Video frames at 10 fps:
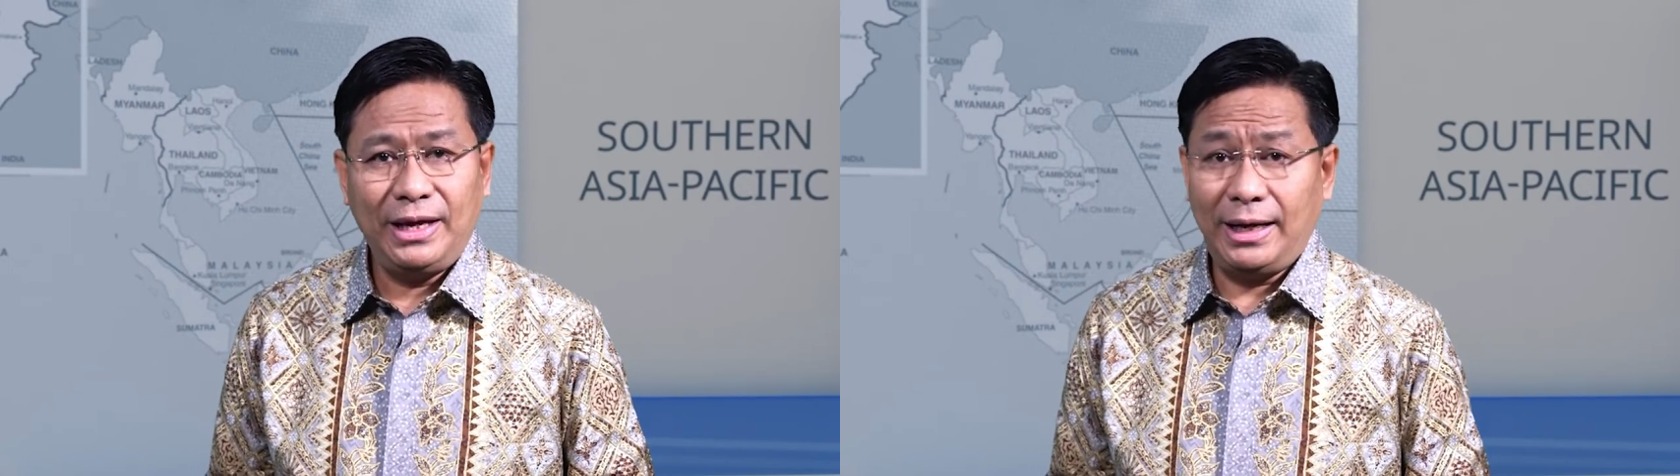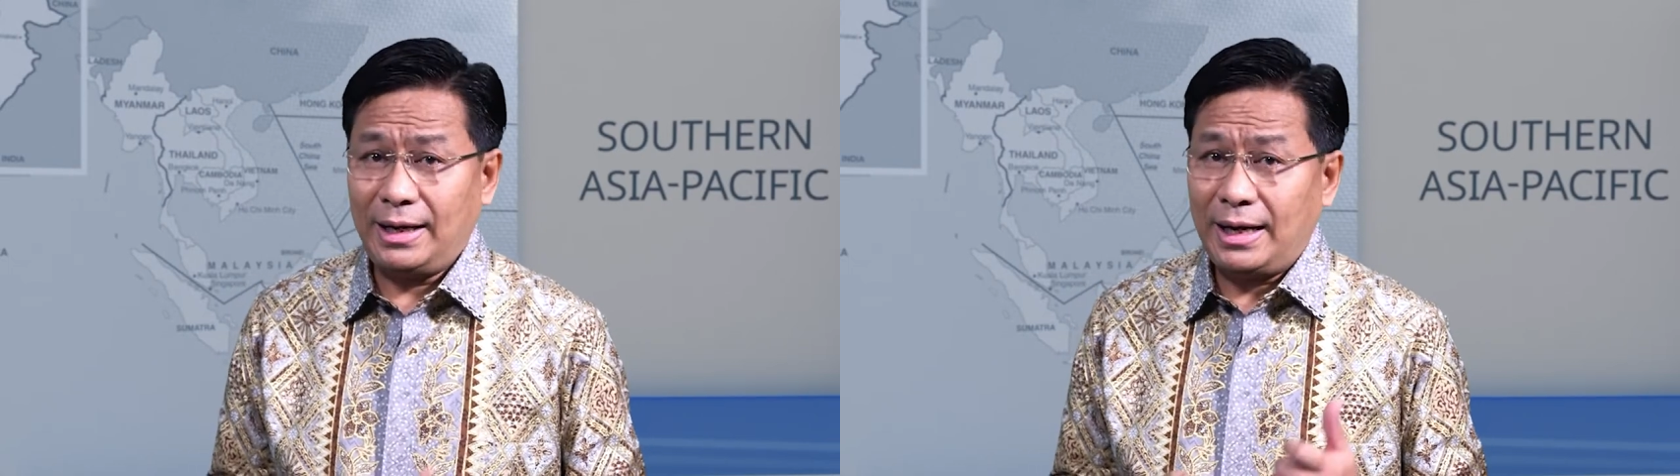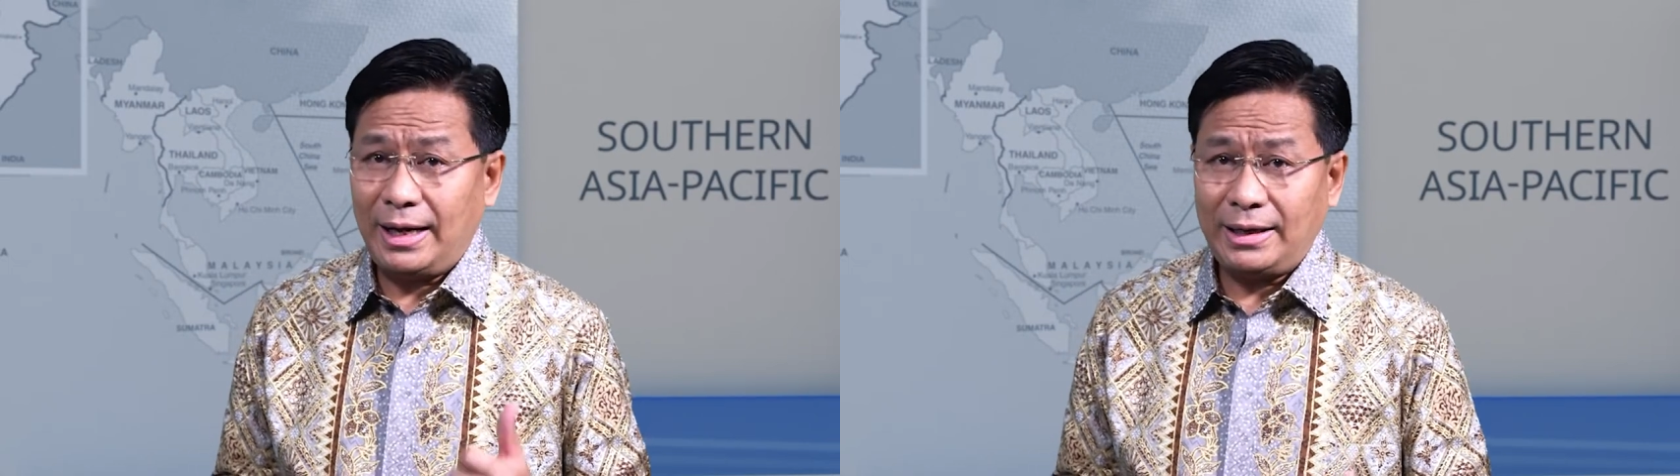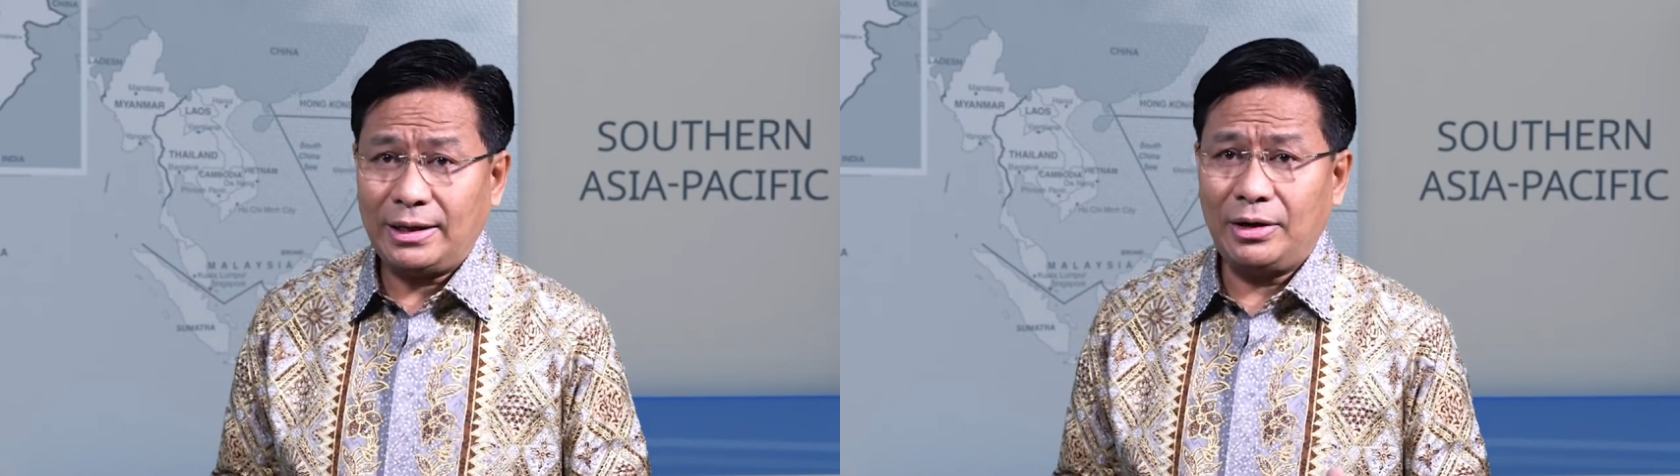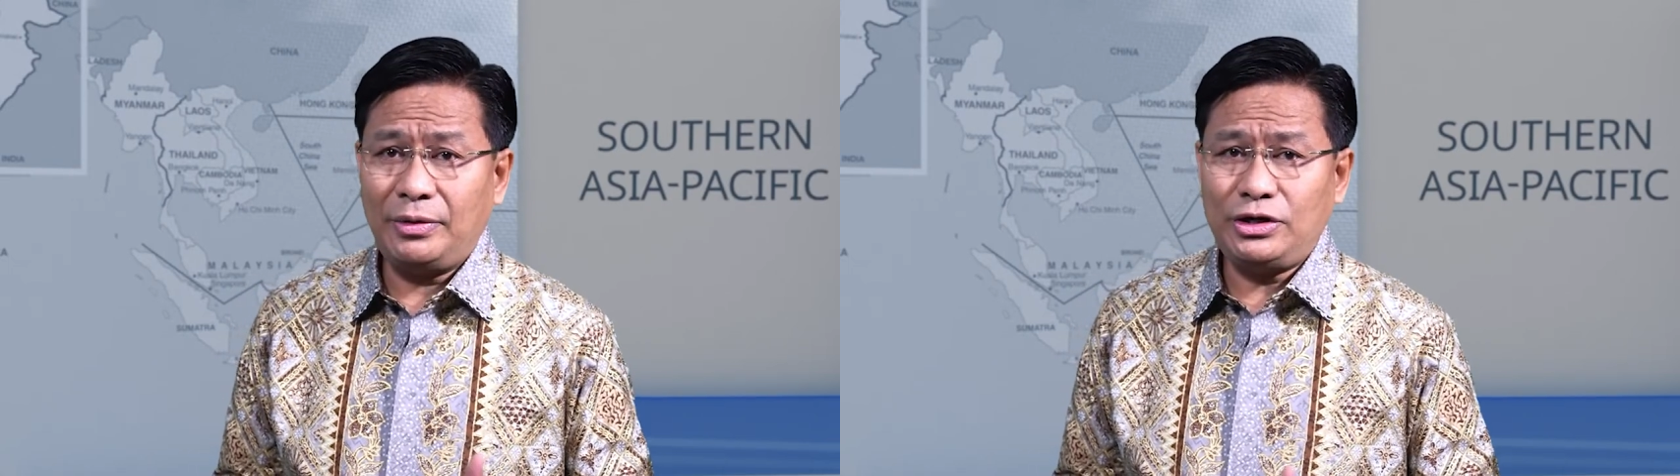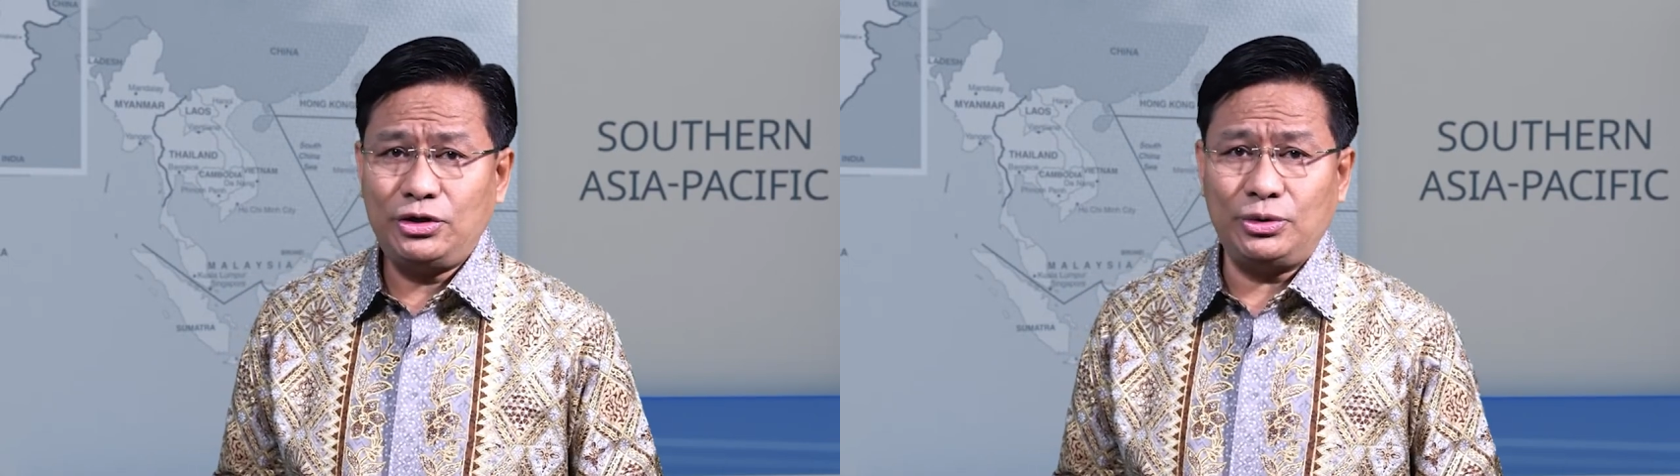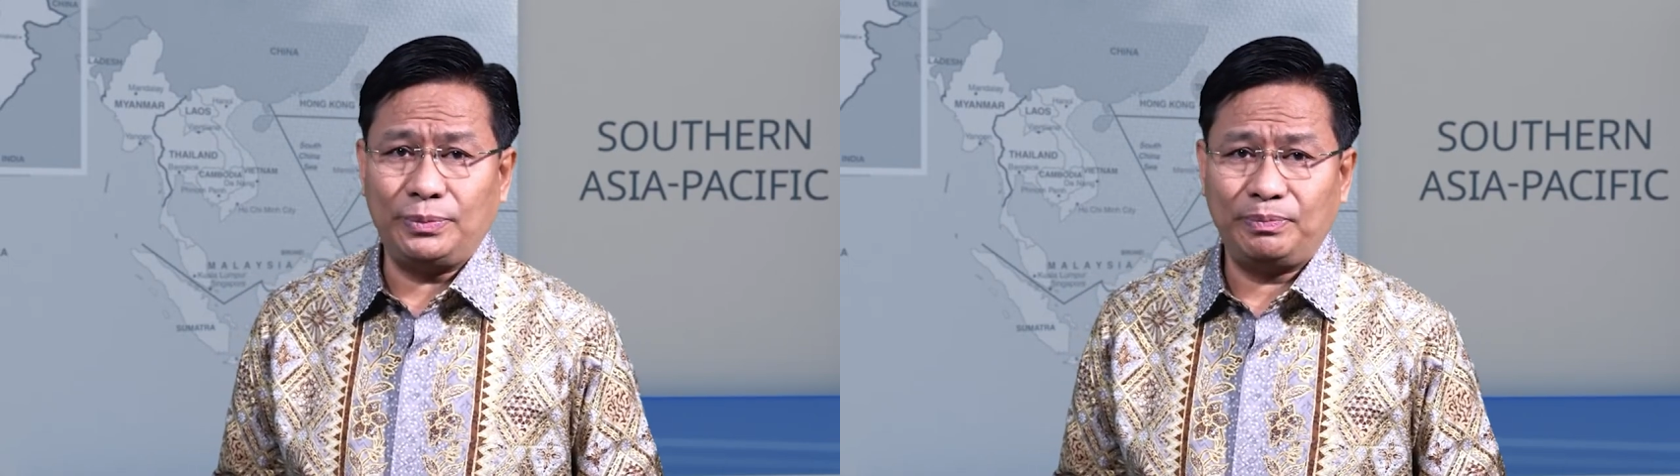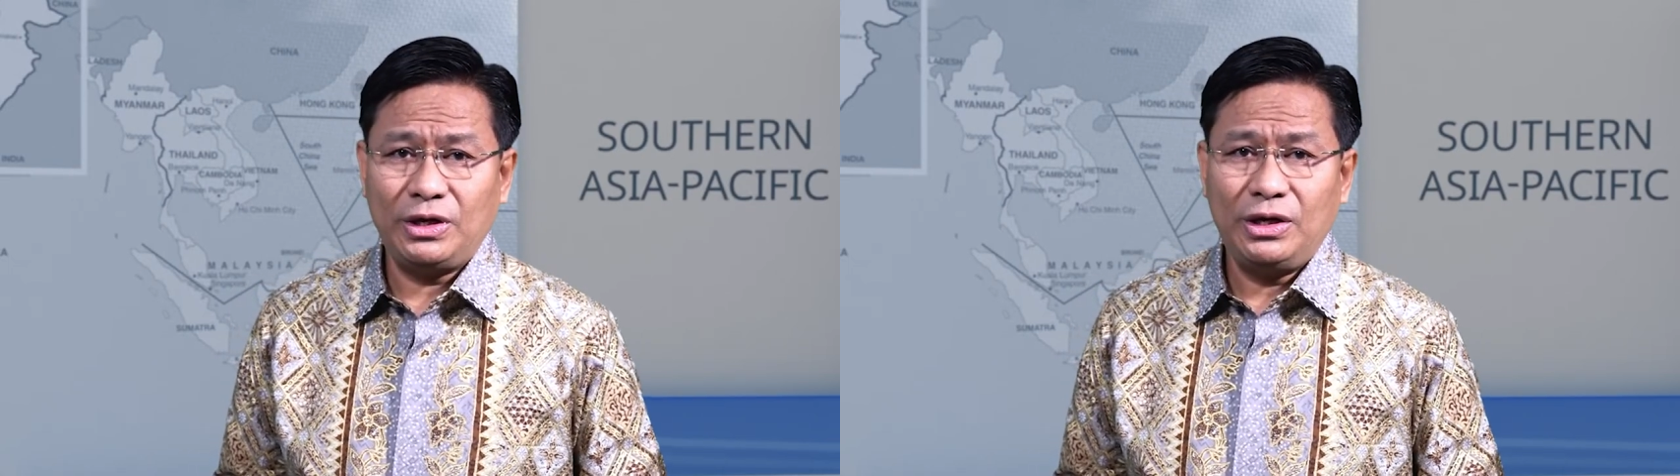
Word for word: and I encourage you